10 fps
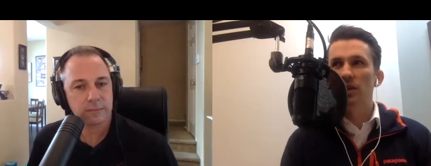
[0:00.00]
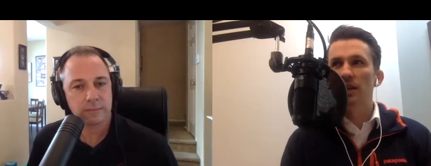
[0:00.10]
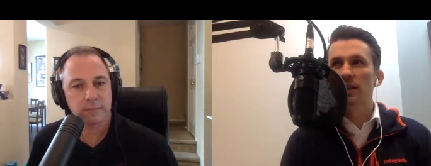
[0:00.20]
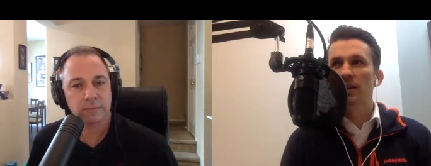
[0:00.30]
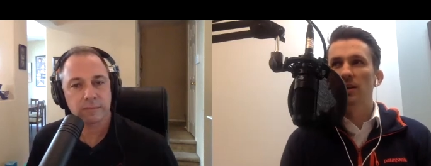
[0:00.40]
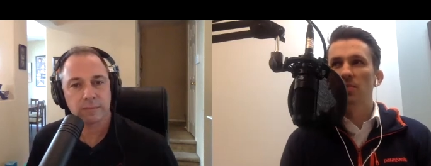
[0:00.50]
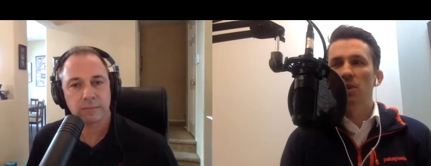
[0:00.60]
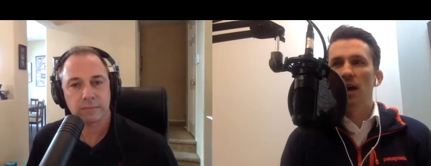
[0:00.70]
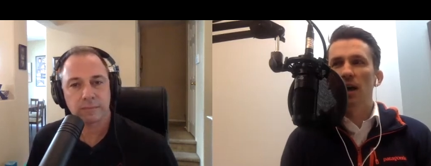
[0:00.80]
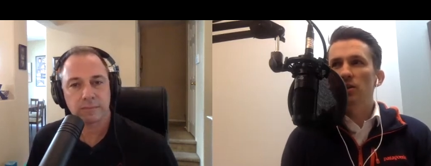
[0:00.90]
Speaker 1: like, but
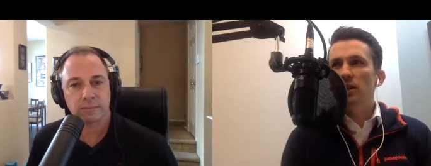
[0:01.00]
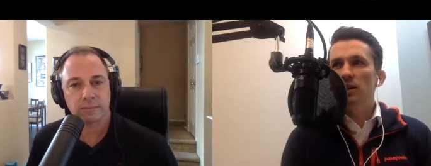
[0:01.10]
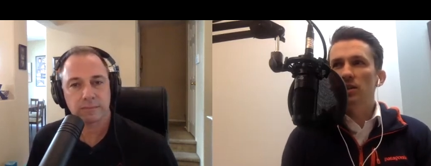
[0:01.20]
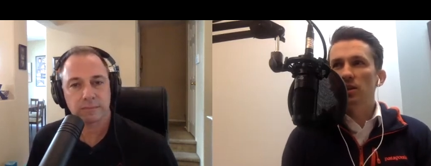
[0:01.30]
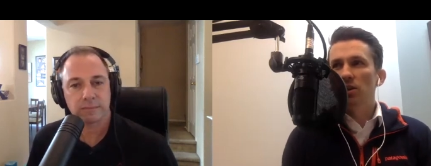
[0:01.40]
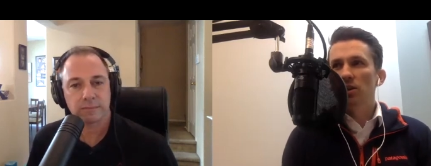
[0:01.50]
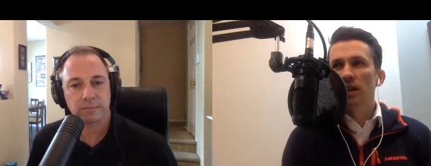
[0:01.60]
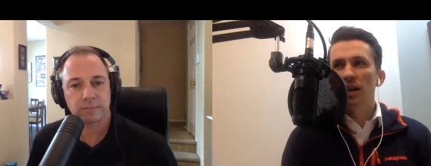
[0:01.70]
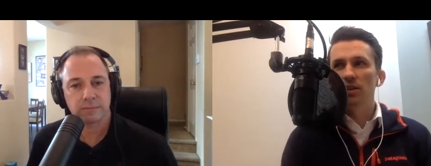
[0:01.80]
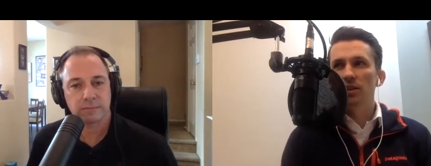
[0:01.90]
how did you get started and
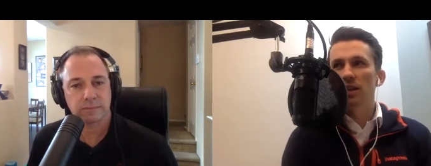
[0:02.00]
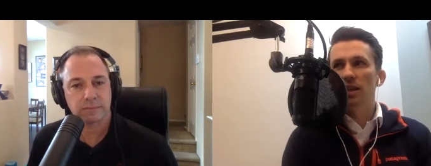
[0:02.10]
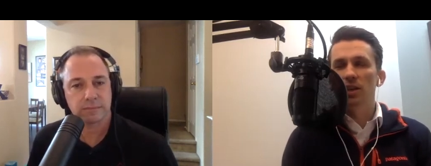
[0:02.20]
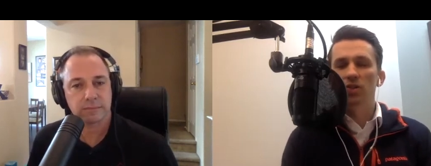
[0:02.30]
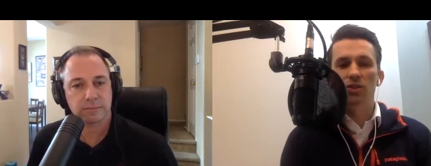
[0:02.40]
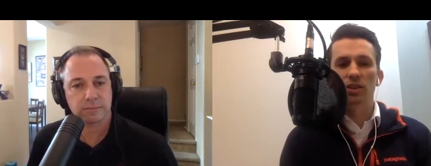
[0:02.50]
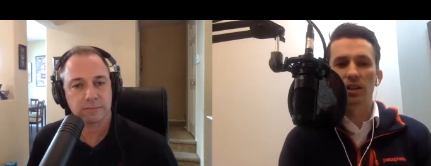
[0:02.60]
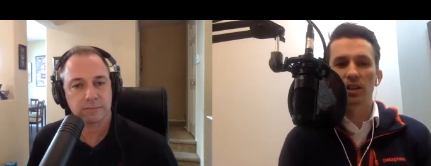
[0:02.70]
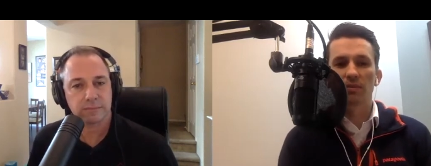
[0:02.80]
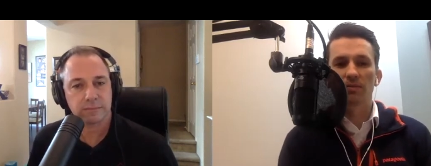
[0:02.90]
how did you get
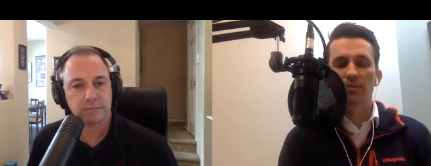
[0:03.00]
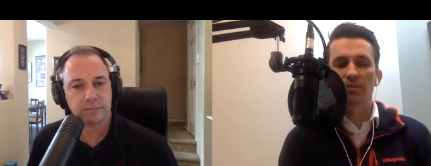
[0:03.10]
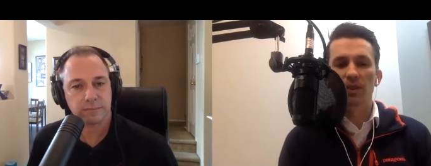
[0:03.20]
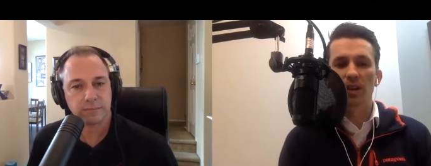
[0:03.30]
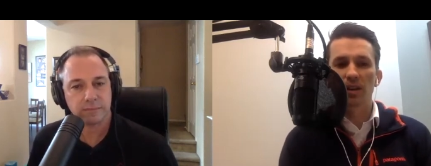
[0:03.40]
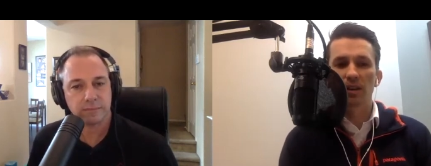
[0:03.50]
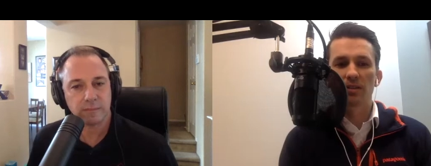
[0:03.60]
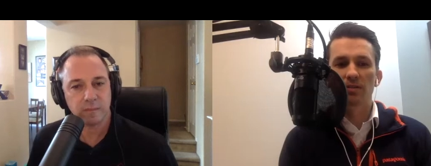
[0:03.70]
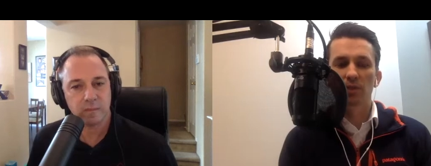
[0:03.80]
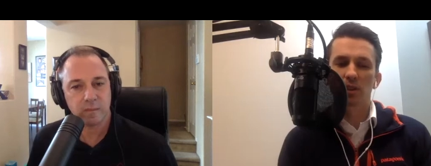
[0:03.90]
interested in
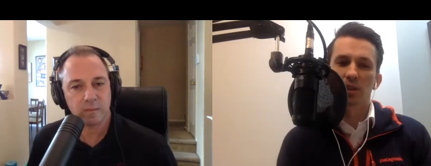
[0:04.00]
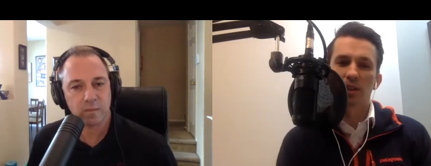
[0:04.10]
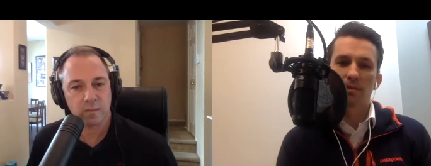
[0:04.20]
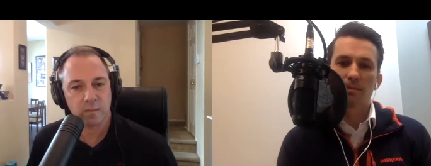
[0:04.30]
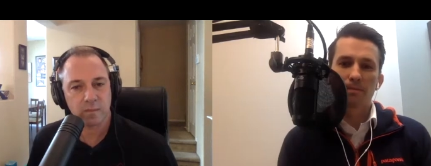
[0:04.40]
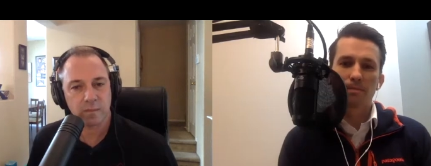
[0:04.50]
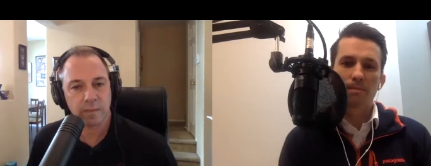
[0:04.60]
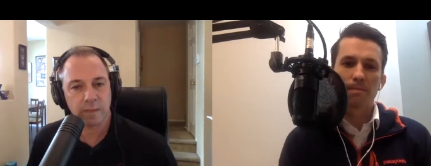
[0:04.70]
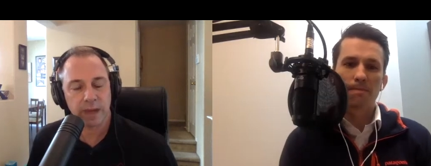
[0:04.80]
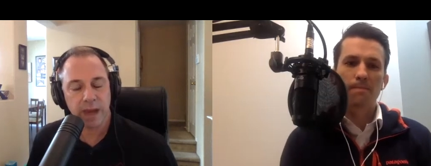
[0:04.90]
real estate?
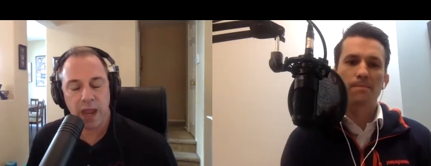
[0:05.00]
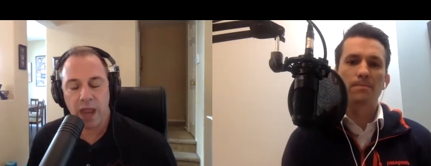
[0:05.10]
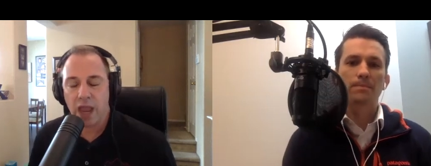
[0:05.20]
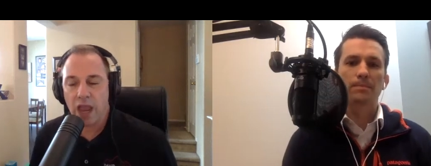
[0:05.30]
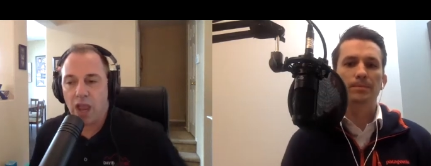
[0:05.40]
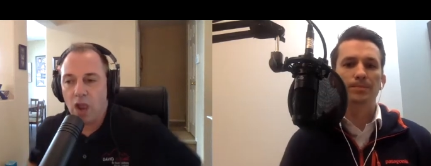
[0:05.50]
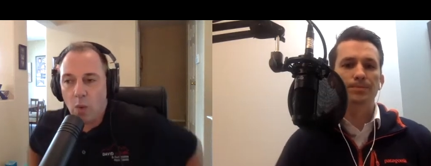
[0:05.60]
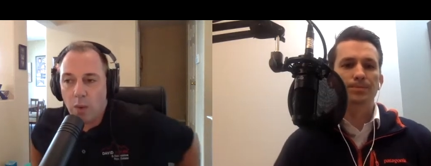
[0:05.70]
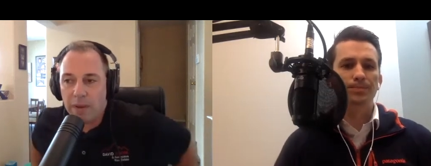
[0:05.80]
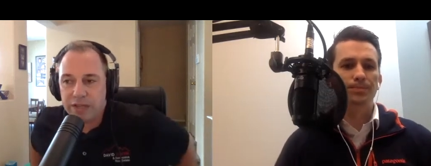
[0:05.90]

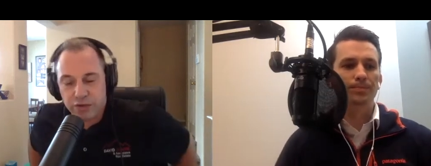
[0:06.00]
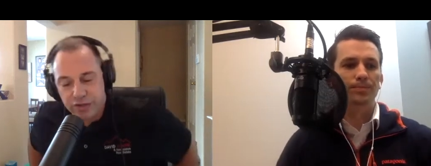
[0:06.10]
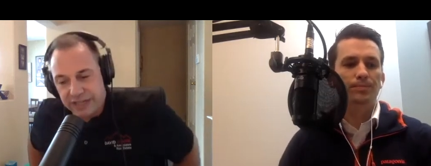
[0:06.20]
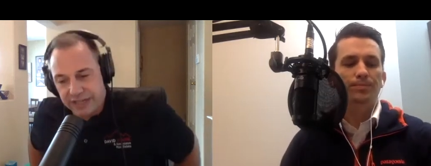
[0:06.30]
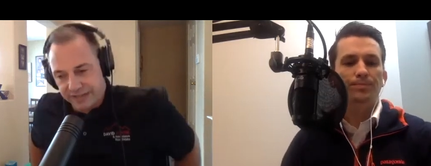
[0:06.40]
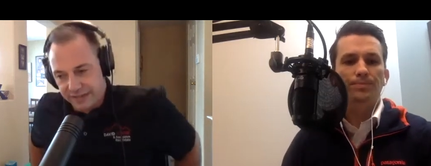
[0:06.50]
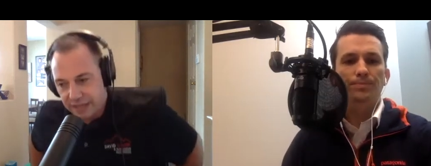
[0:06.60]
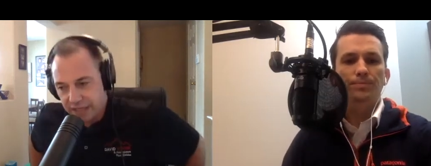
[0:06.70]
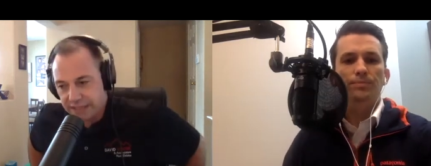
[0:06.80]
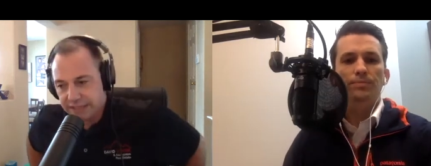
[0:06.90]
Speaker 2: Well, my journey is
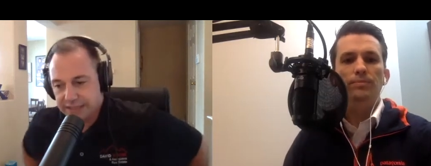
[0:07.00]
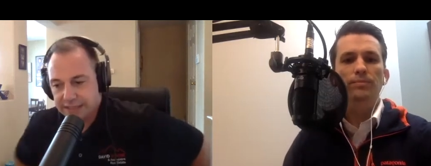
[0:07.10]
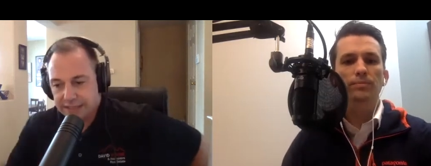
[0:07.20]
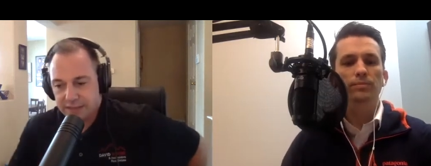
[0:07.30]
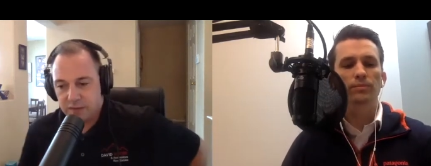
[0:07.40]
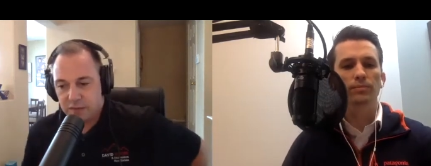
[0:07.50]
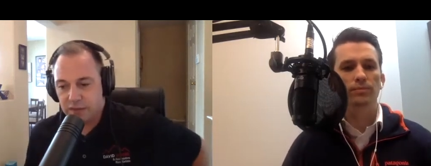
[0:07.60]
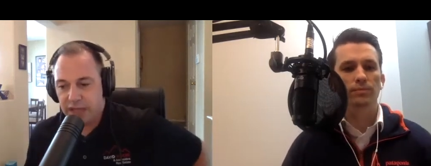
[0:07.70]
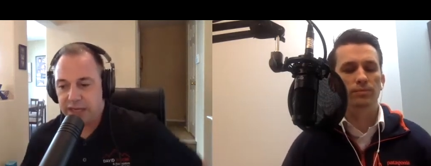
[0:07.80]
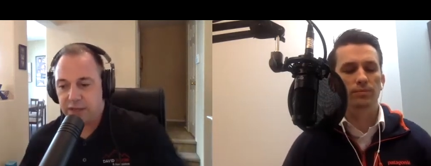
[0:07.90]

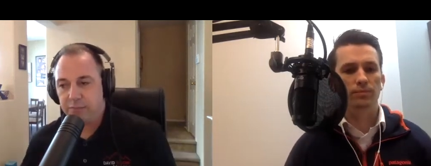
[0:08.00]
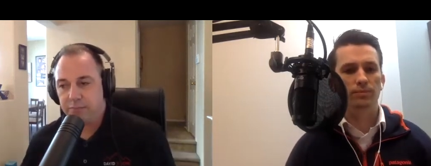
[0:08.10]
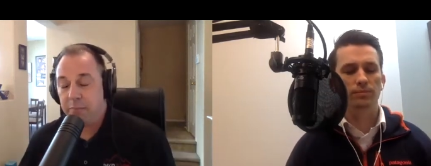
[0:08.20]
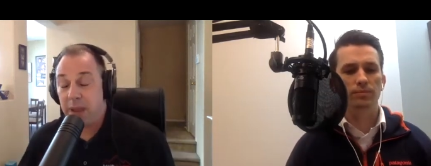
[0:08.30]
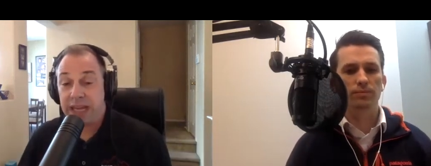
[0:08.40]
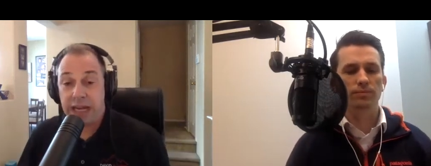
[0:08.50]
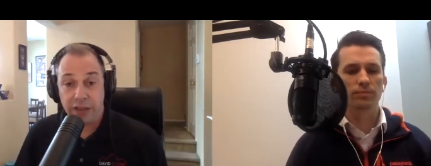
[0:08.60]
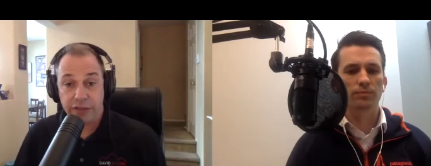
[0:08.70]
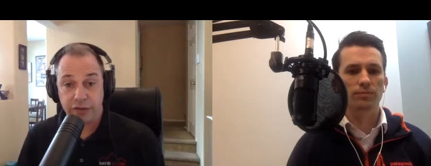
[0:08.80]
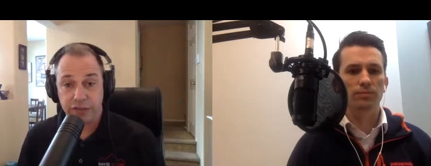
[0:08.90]
like many
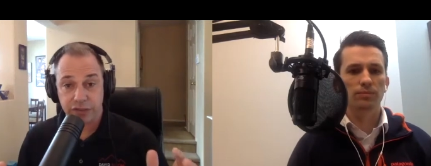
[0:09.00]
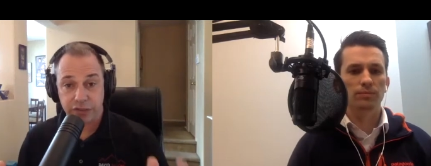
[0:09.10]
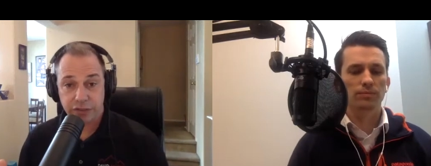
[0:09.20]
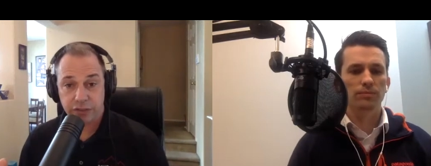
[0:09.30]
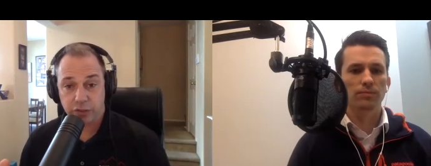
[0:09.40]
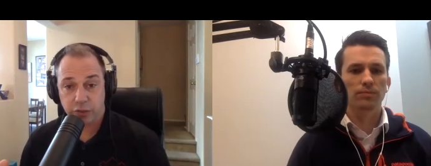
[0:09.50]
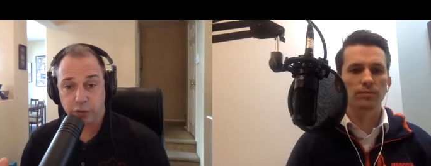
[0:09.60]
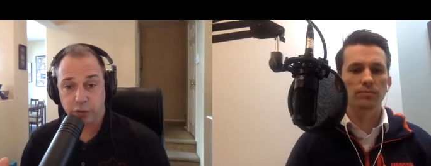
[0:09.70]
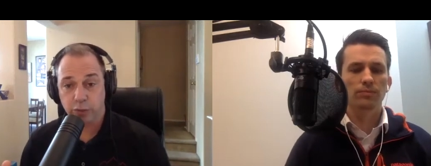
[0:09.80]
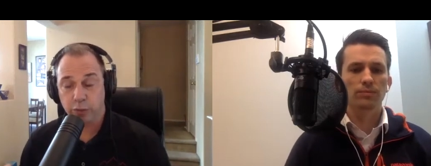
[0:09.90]
others
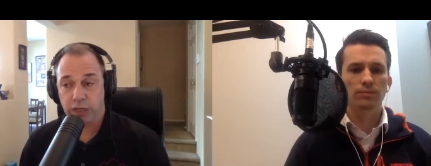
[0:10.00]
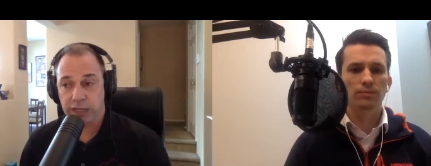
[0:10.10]
who